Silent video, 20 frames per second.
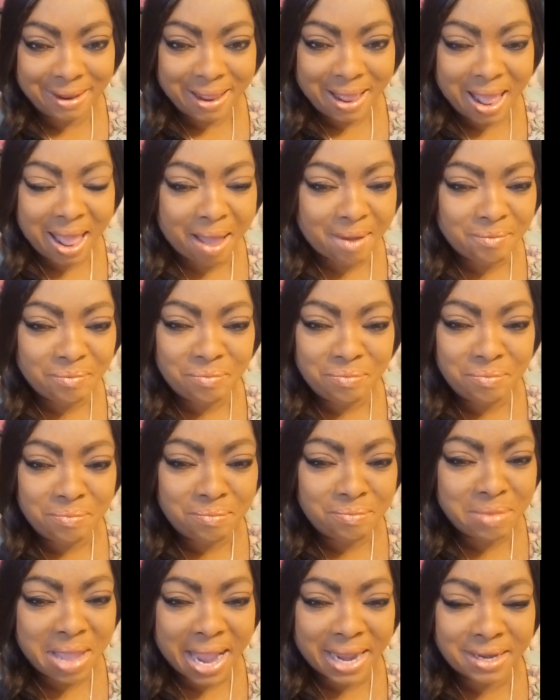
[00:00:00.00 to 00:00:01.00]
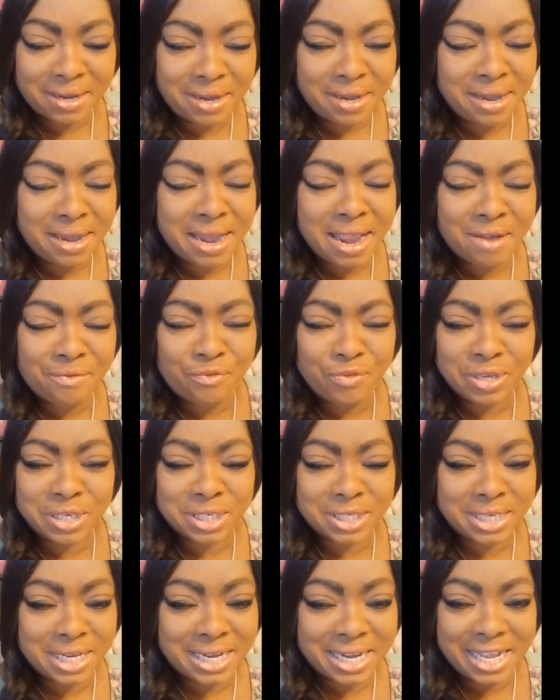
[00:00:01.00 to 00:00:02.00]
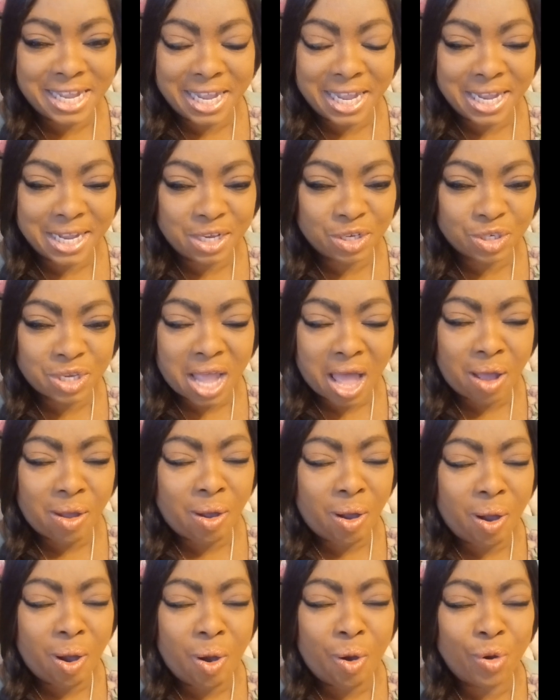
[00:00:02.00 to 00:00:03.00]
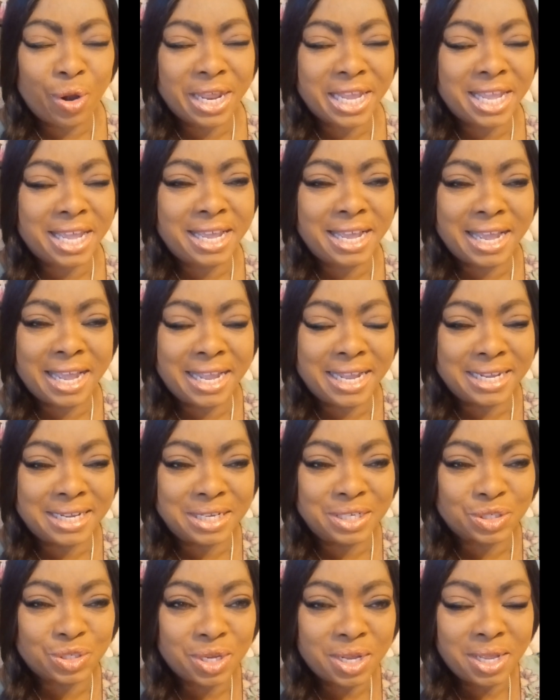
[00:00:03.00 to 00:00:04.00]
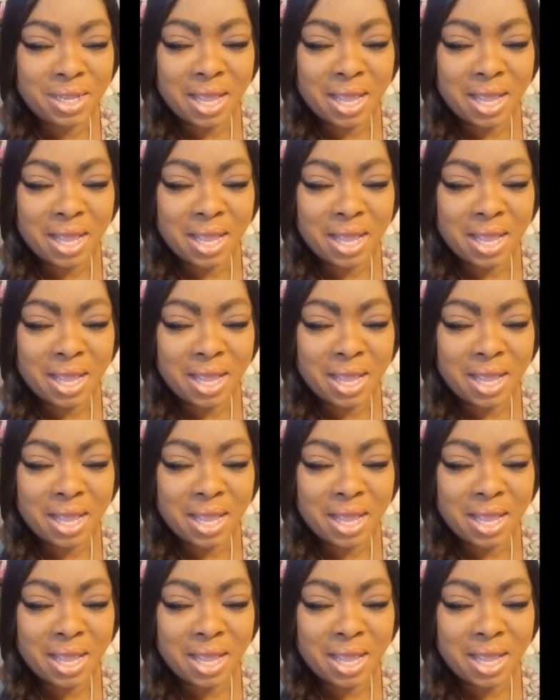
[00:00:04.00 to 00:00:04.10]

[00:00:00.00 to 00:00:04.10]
how magnificent he is, how holy he is,